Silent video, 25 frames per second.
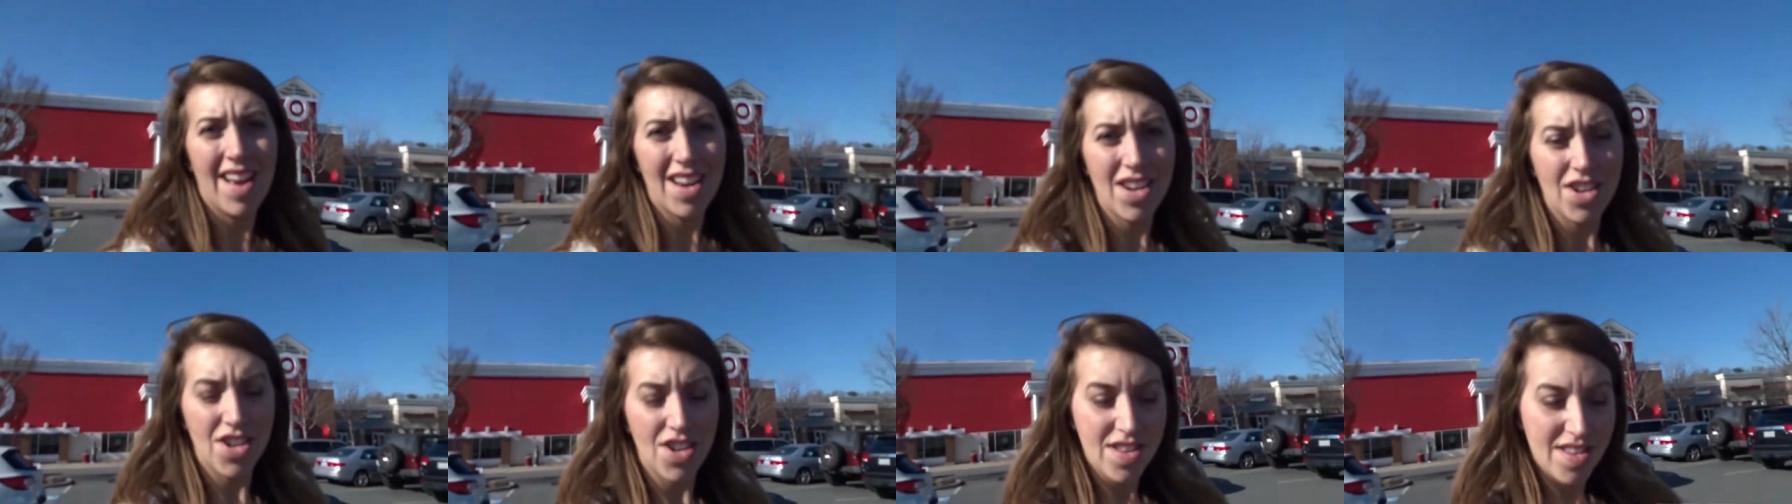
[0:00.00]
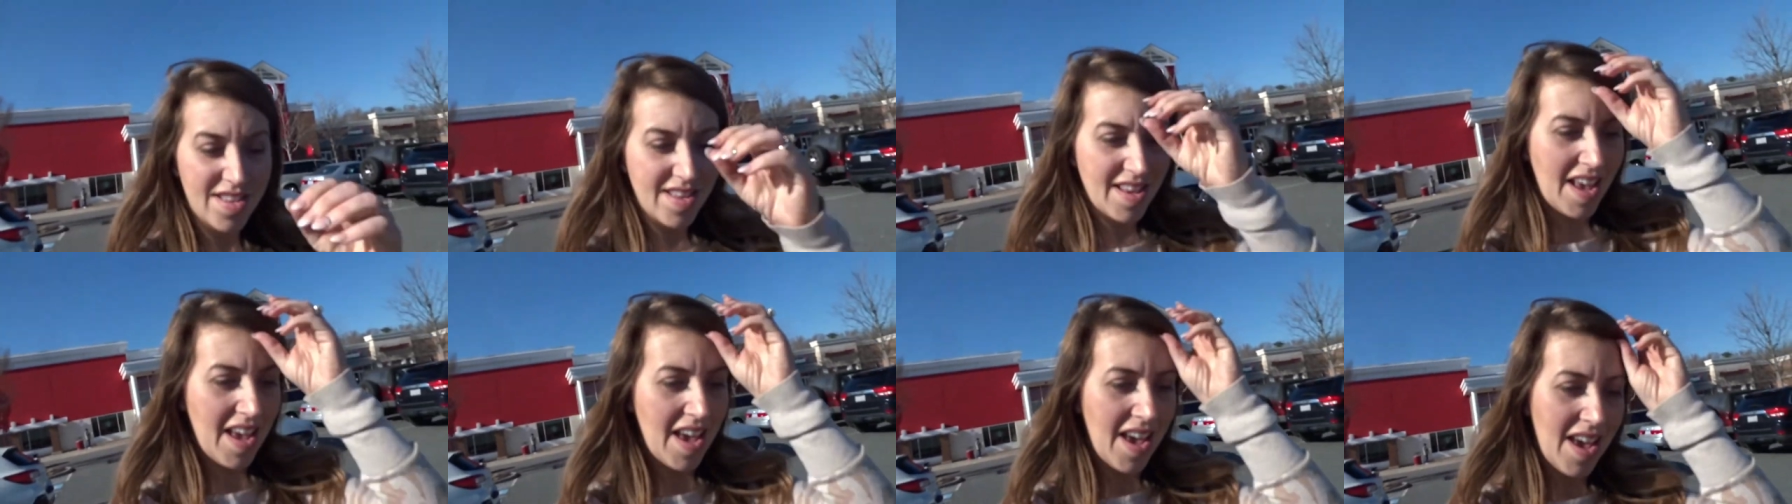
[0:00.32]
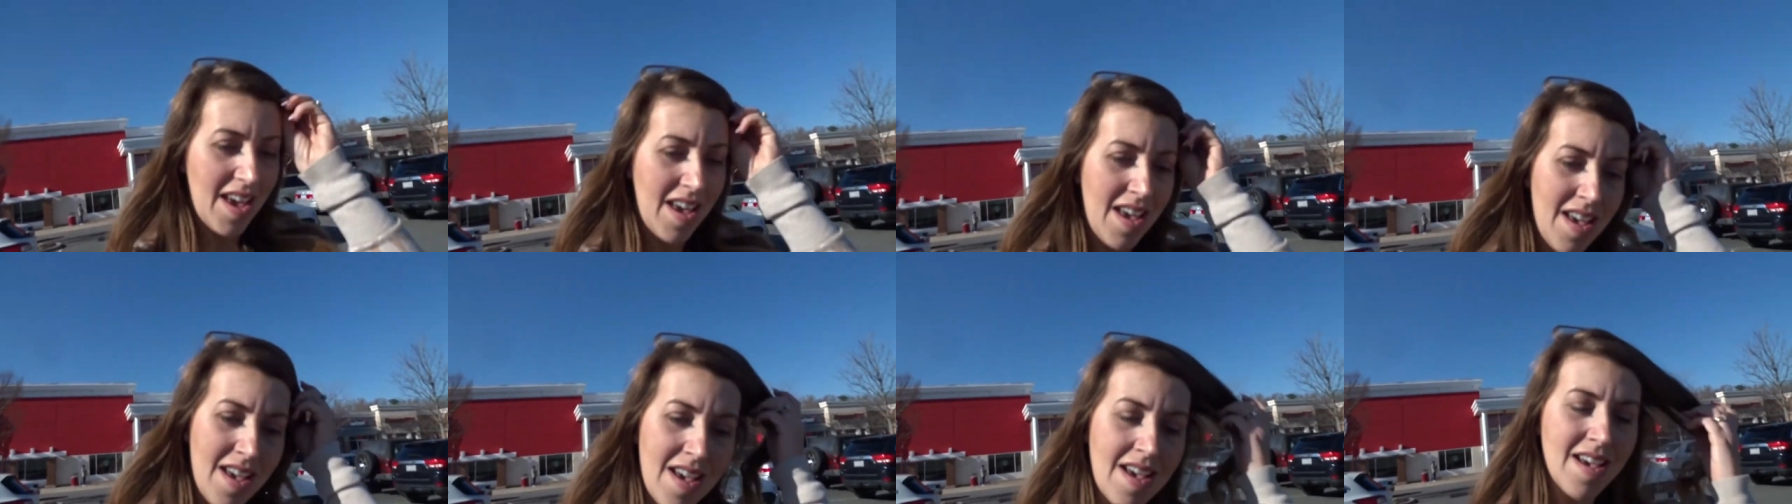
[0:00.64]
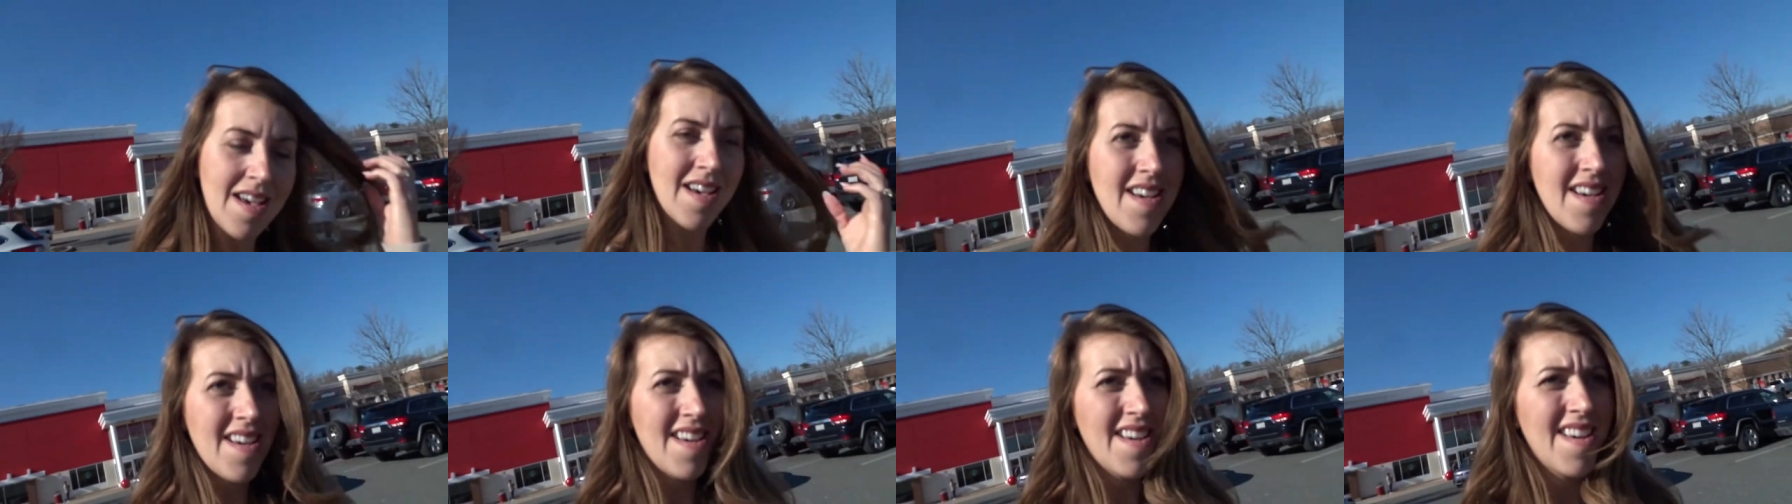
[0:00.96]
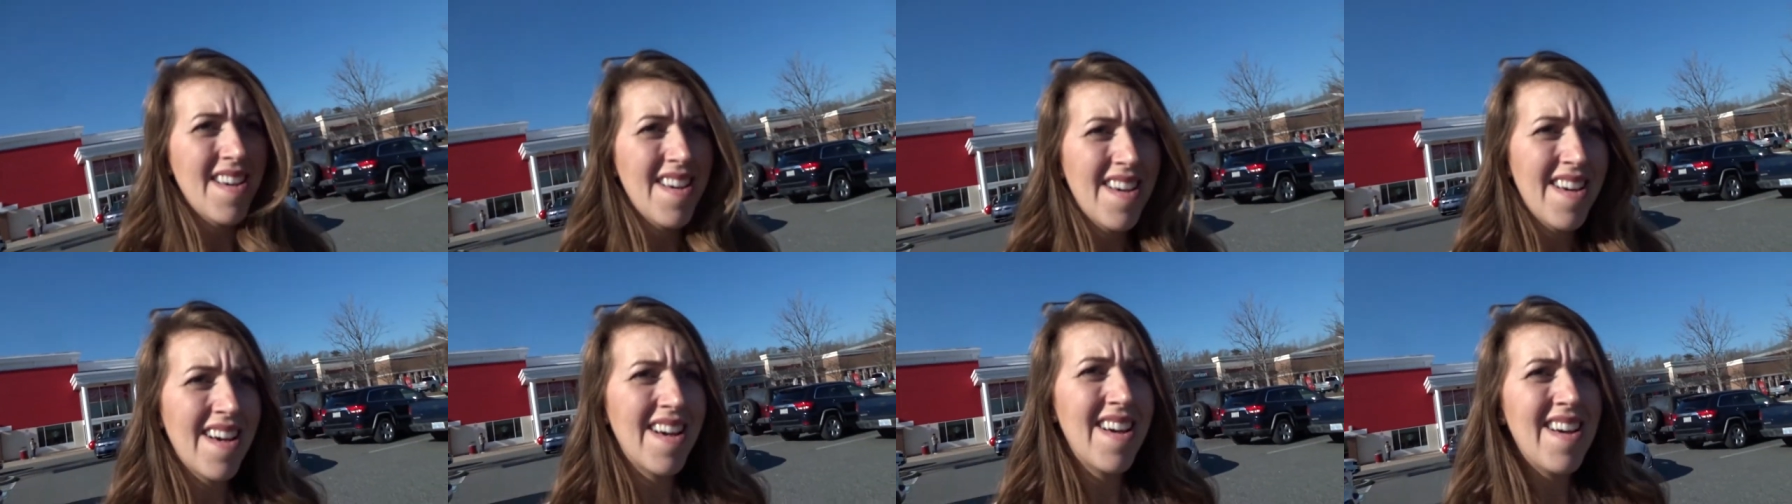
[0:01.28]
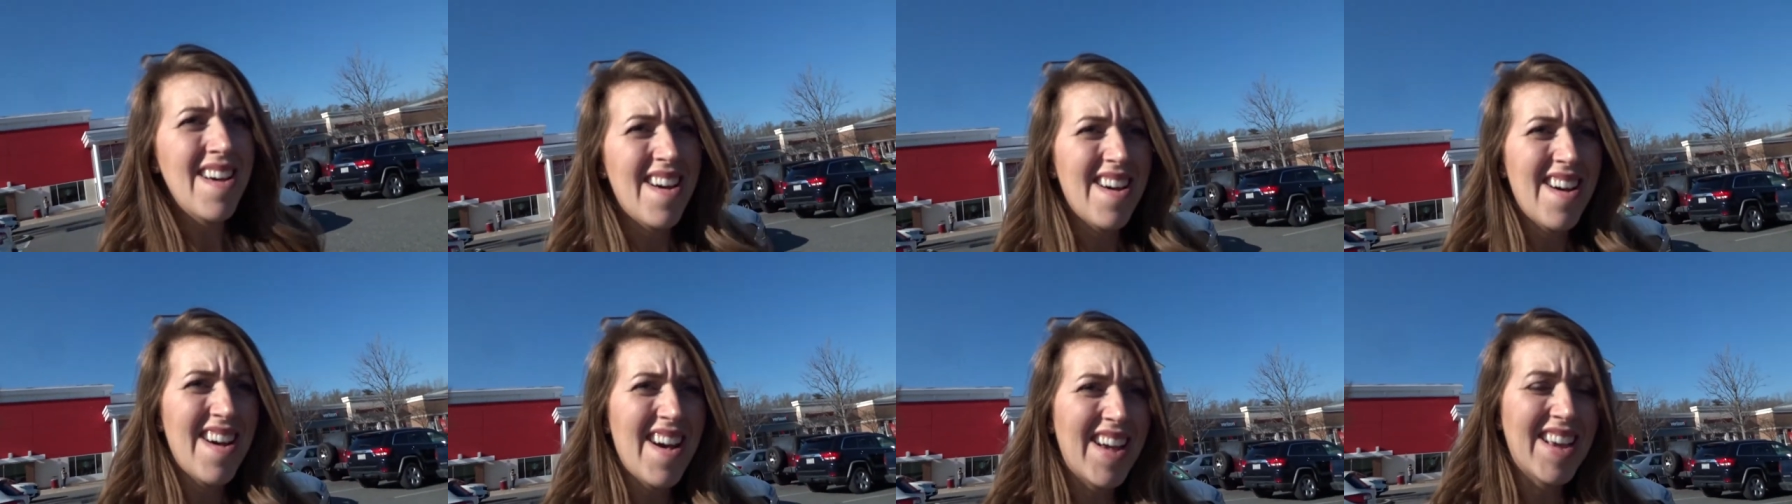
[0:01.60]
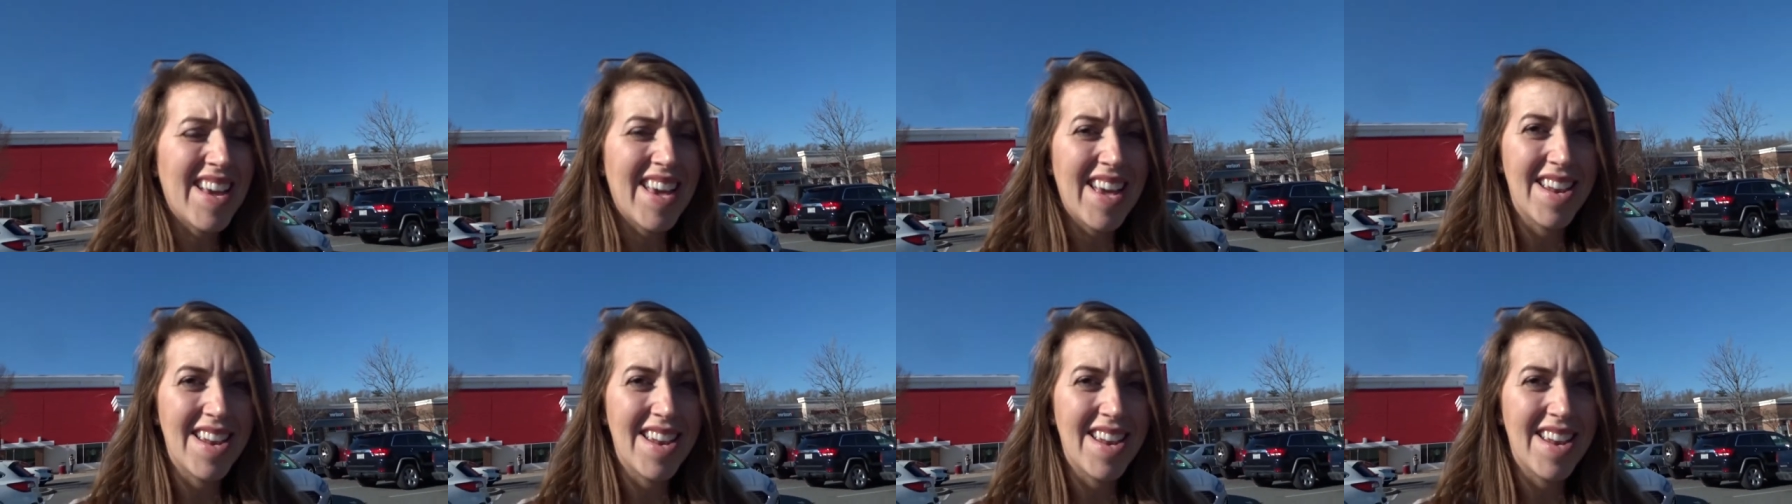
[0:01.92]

I just say, I